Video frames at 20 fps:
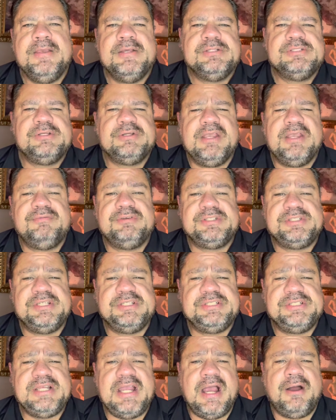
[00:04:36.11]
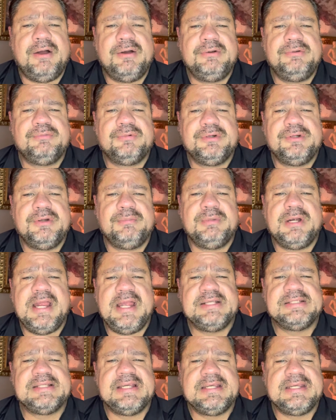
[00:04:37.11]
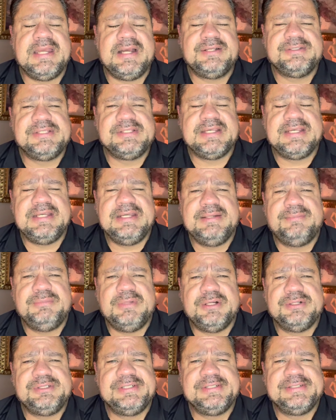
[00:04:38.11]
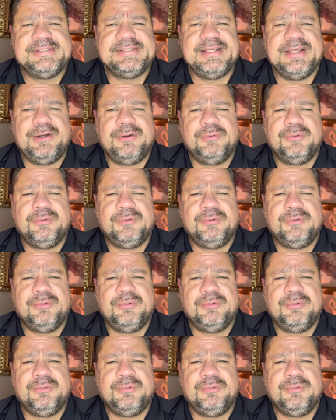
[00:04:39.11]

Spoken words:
So give us a shout. We're Nebraska Counseling and Hypnosis Center.